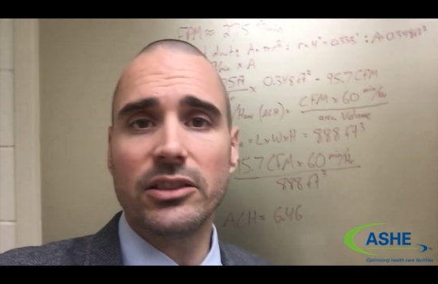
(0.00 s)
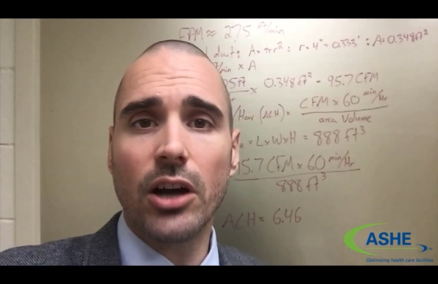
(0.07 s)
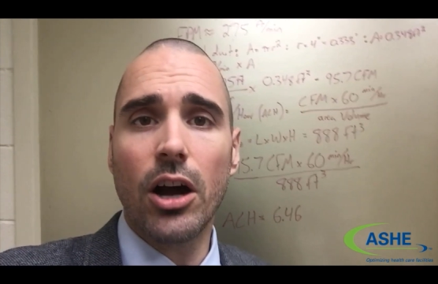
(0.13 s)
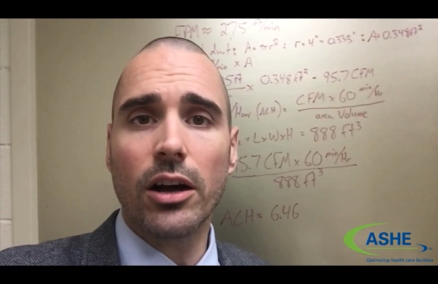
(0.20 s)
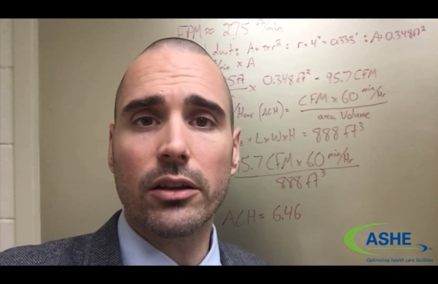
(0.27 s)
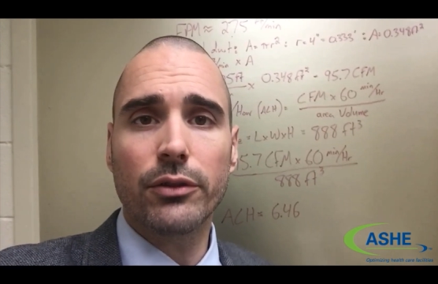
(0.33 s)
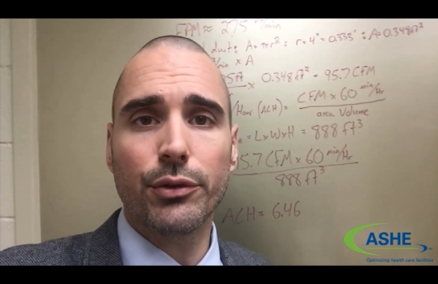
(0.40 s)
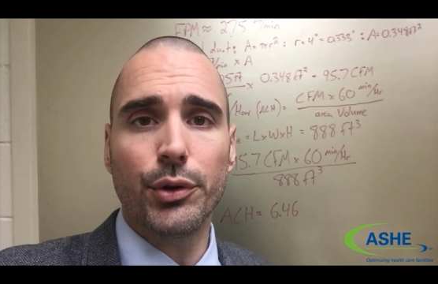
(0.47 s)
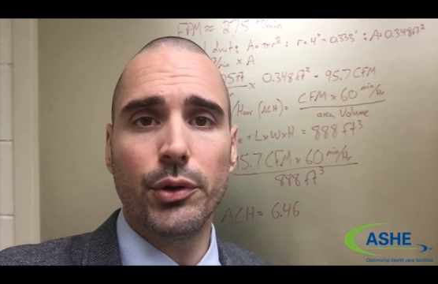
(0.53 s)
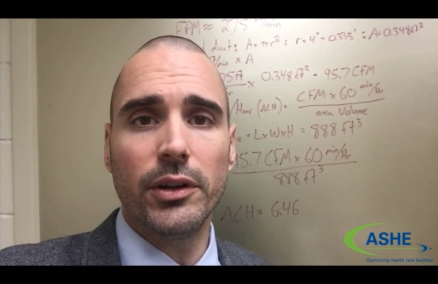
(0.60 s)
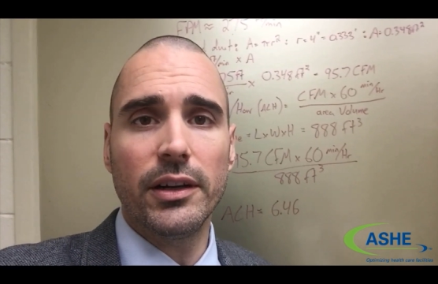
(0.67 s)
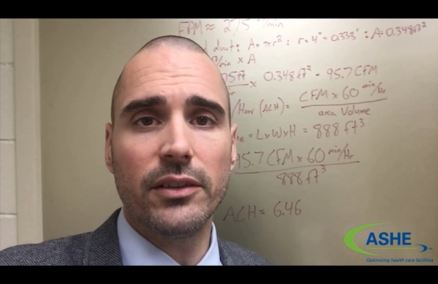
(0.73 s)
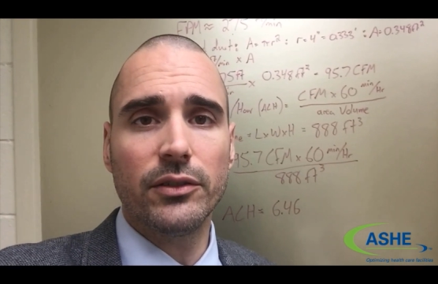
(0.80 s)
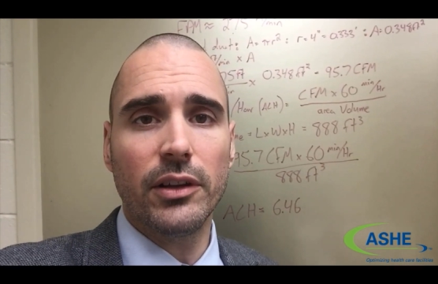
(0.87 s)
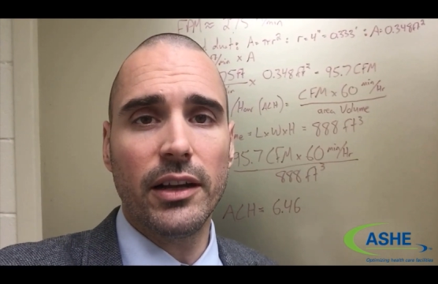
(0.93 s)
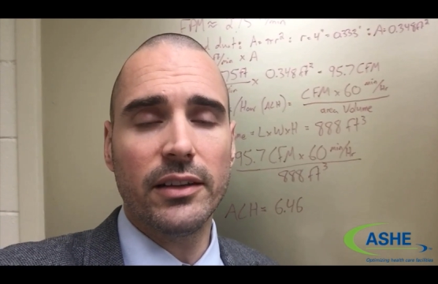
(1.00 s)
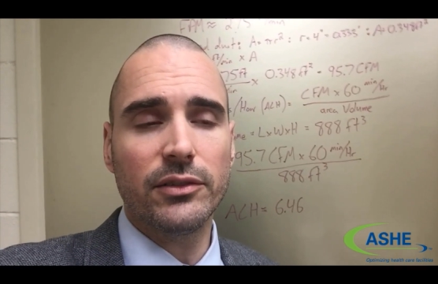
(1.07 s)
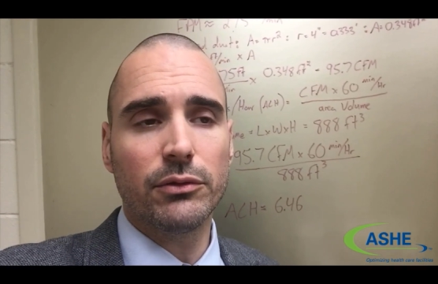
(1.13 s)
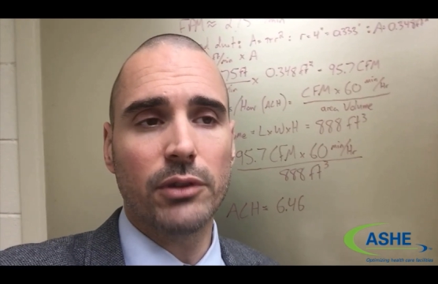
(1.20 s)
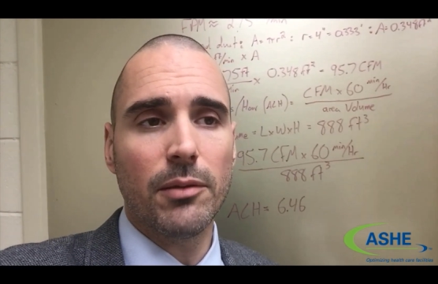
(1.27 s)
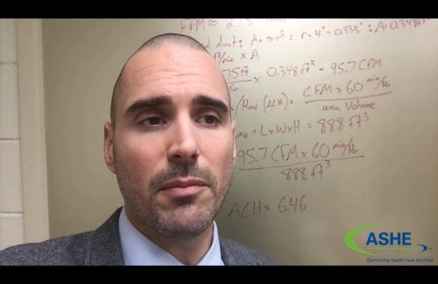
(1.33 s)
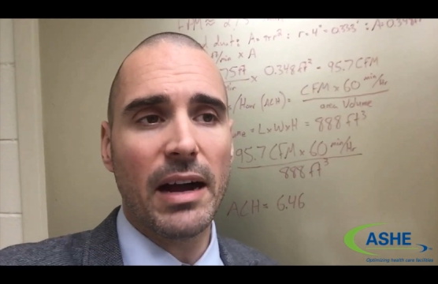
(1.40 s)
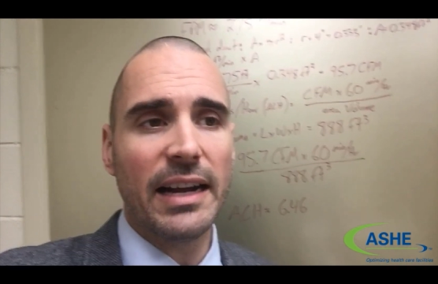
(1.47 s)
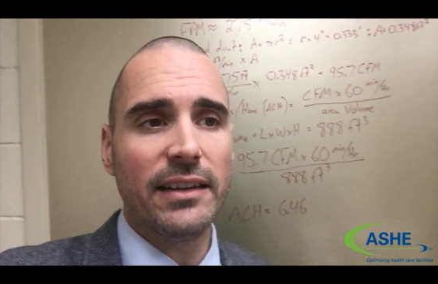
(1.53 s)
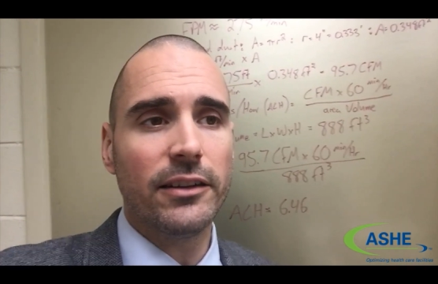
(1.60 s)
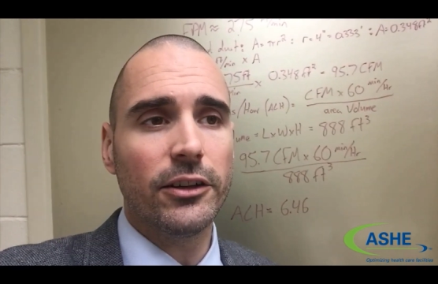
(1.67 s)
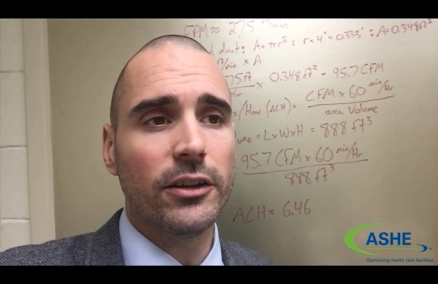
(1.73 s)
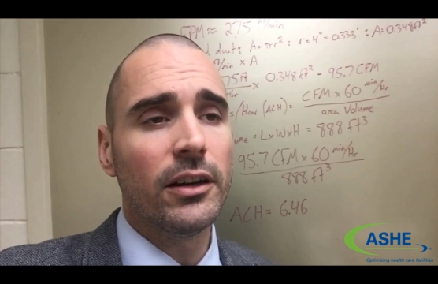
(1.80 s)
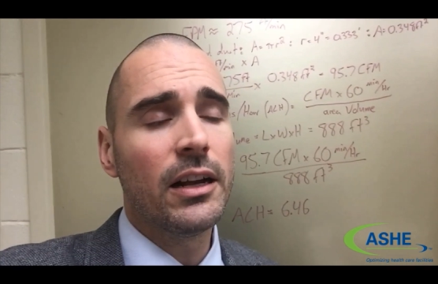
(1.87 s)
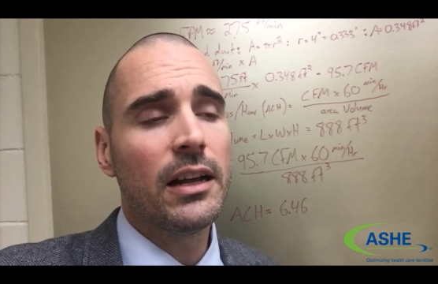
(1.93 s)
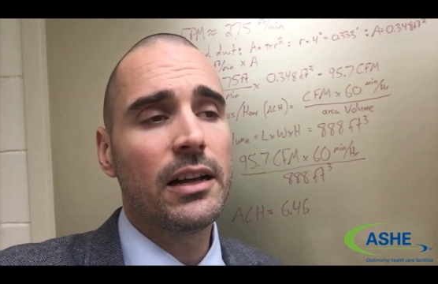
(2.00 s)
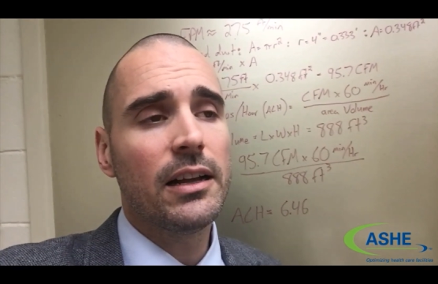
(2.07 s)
talk through it as a reminder.